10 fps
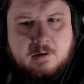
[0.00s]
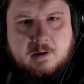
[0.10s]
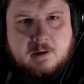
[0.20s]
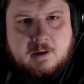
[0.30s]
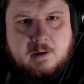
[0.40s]

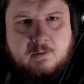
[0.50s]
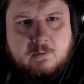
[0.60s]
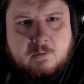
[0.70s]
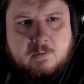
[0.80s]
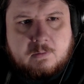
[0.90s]
Can I
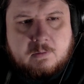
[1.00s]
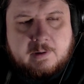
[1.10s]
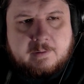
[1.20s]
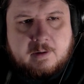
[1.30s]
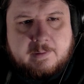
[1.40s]
go? Wait,
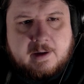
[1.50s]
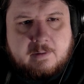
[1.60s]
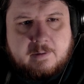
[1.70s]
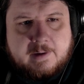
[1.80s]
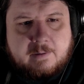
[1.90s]
here we go.
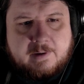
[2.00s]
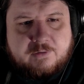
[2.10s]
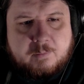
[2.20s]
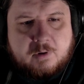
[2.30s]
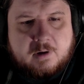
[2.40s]
We got
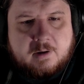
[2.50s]
some more.